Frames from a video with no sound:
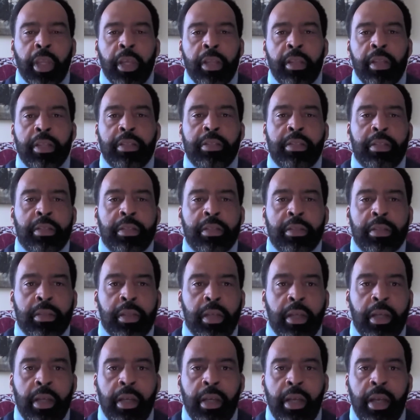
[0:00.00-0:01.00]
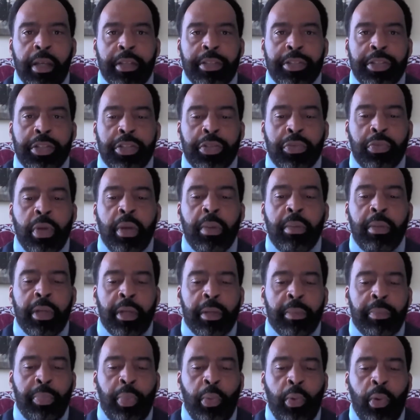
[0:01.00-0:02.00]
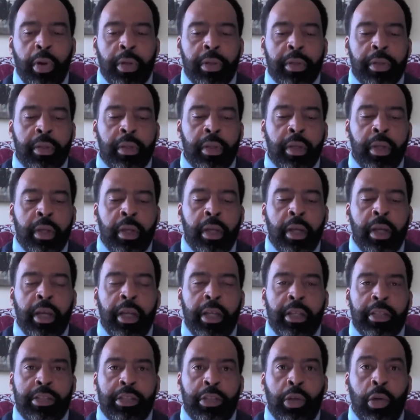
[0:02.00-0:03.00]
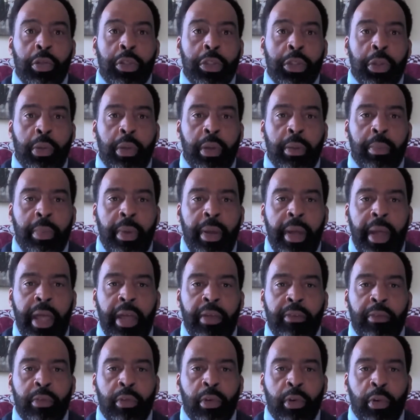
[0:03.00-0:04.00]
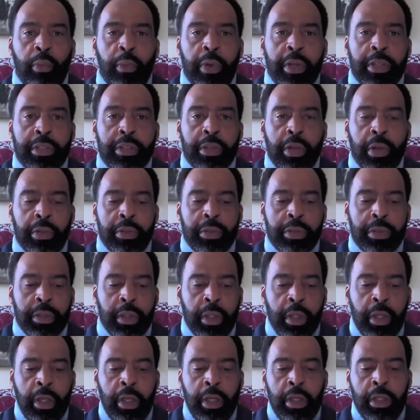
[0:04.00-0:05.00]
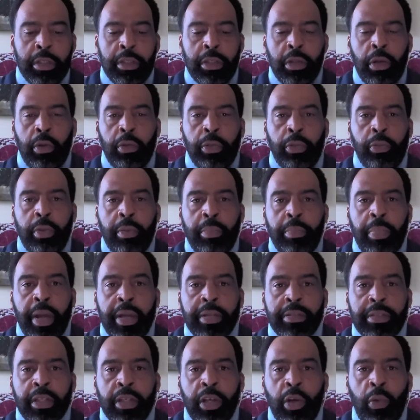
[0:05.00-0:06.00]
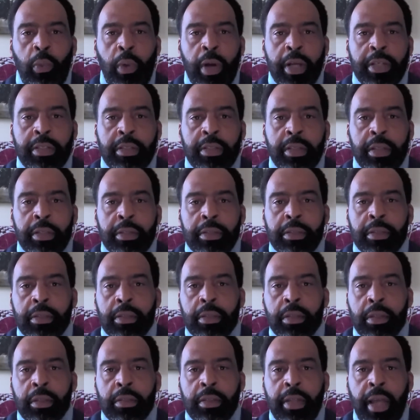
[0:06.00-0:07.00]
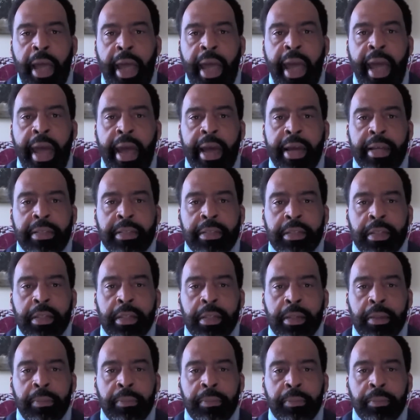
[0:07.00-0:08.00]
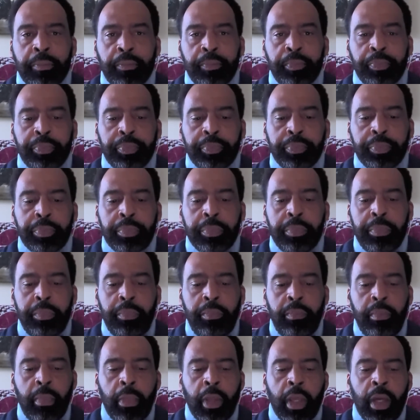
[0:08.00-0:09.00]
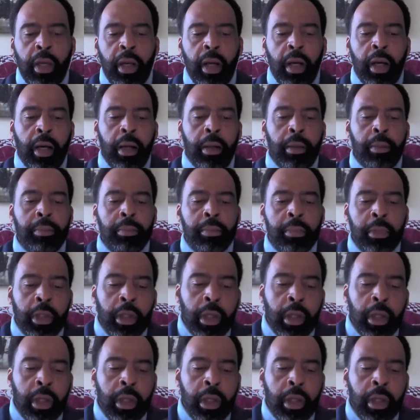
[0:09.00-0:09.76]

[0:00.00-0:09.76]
this is extremely important in social and behavioral research. So, three basic questions to ask um,